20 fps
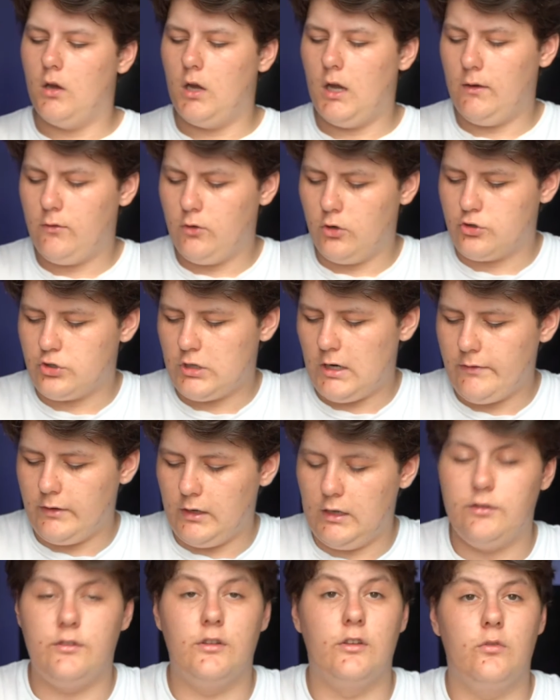I've got a driving
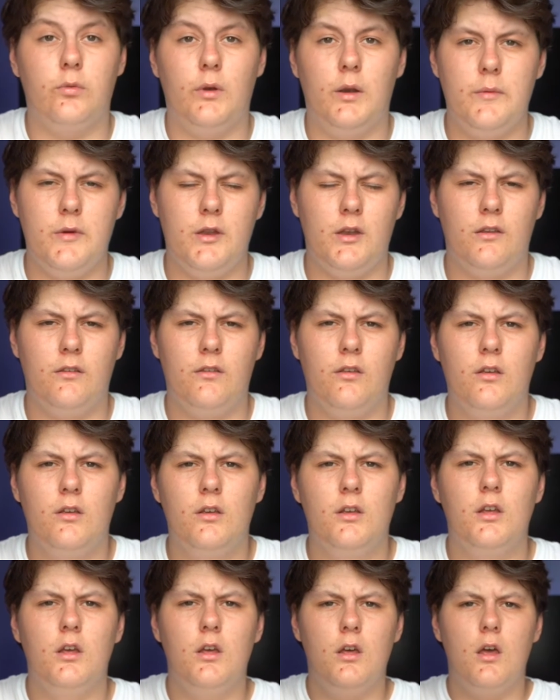lesson in 20 minutes.
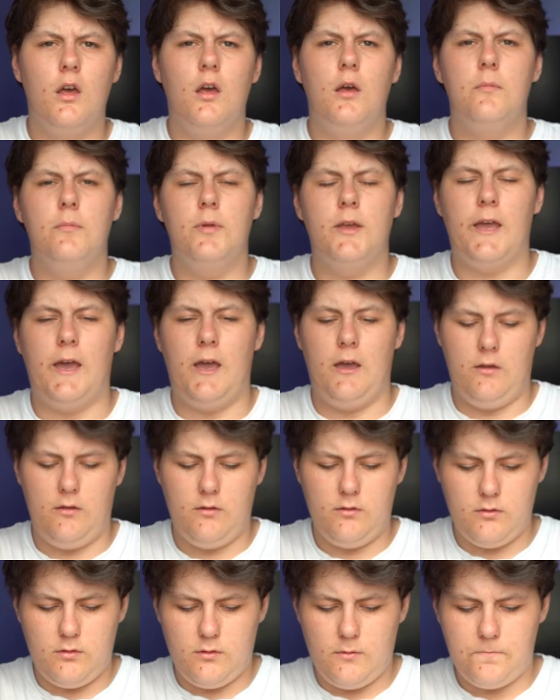But yeah,
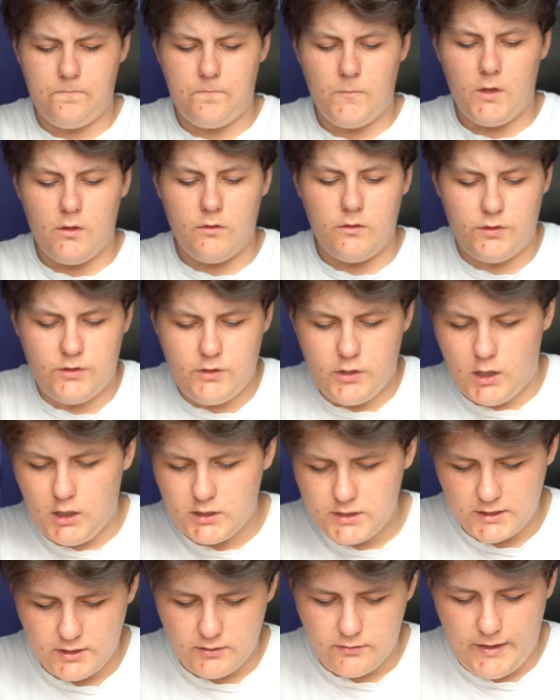the
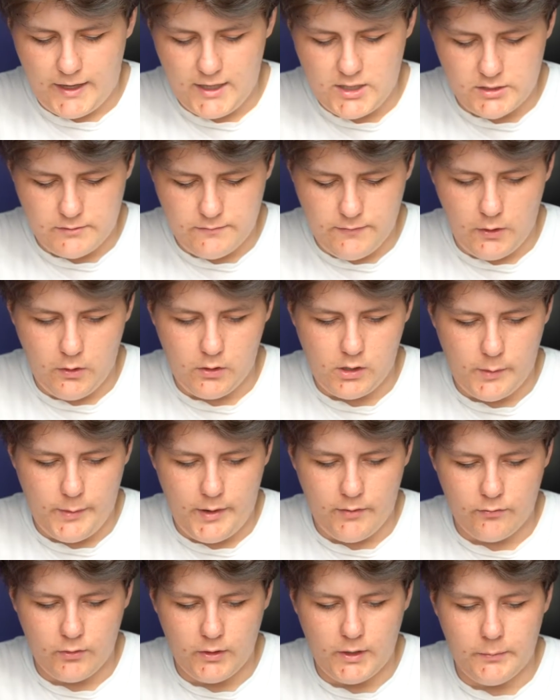stars in this actually photo come
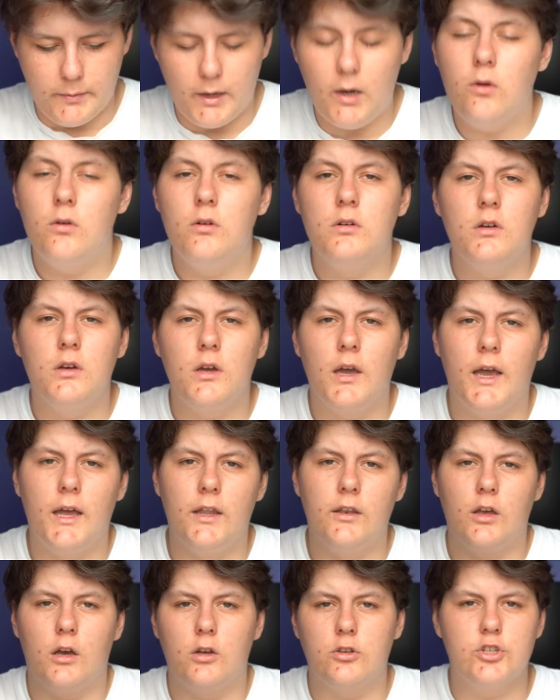out really well.
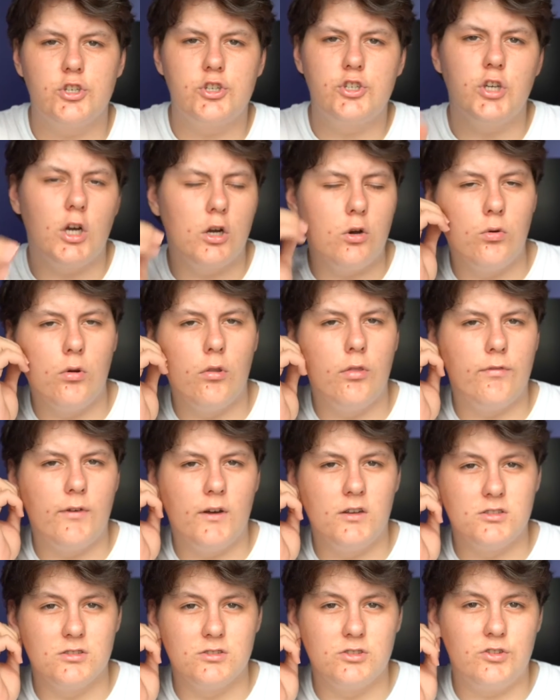And I'll just chuck all of the
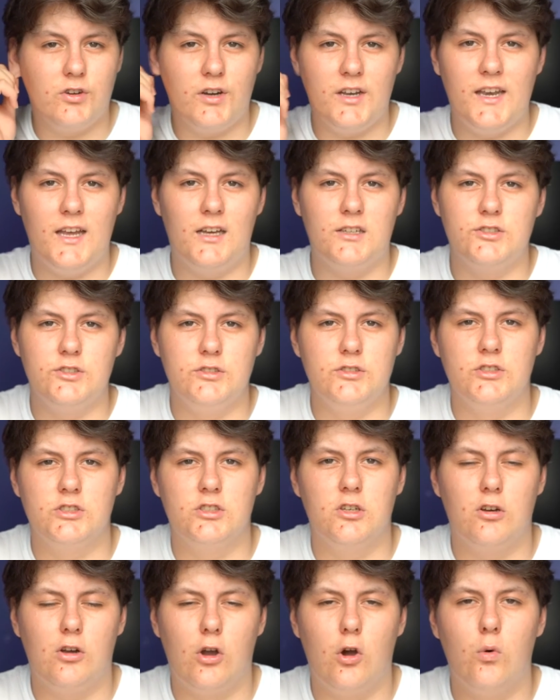photos on screen now so you can
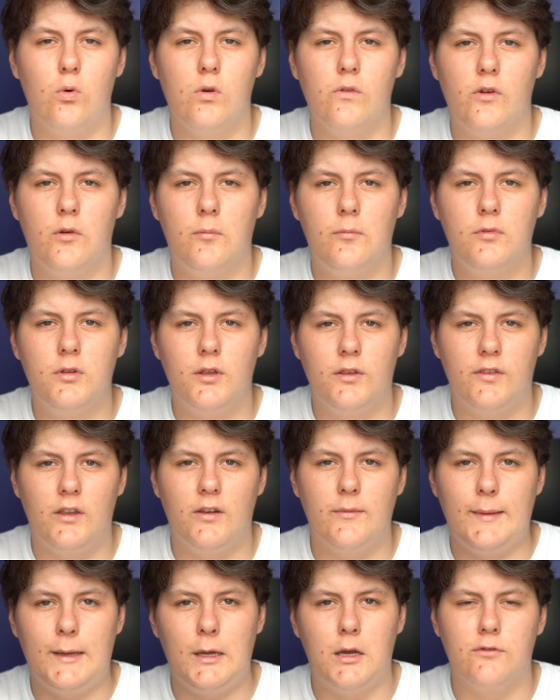just look at all of them
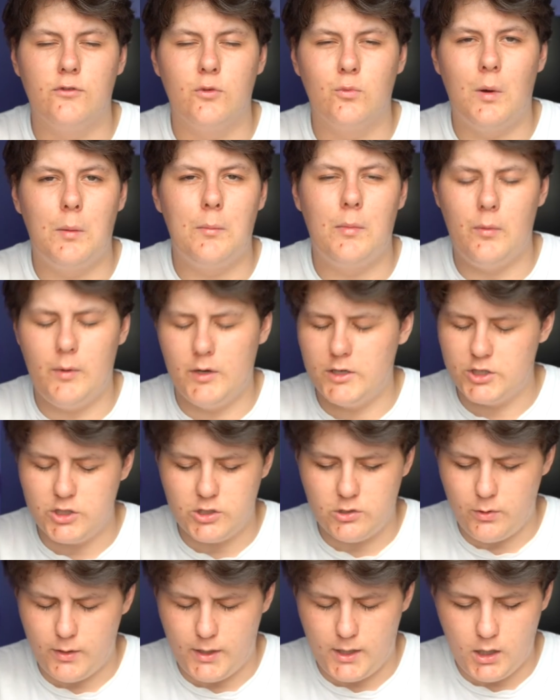instead of me going through one by one, it's
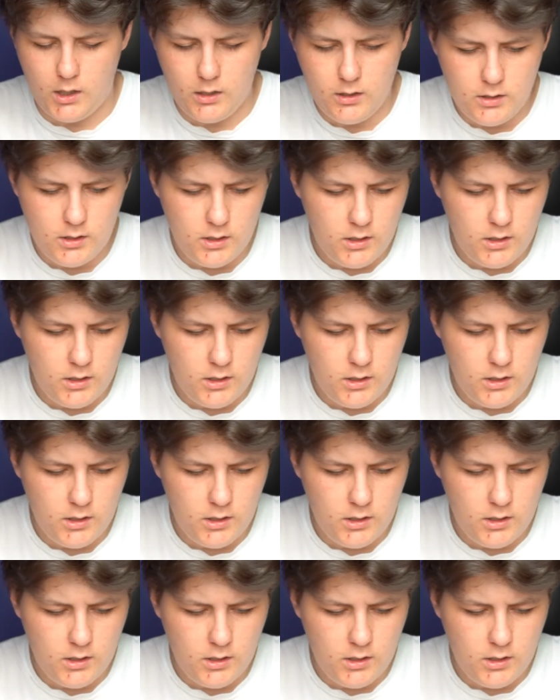just quicker.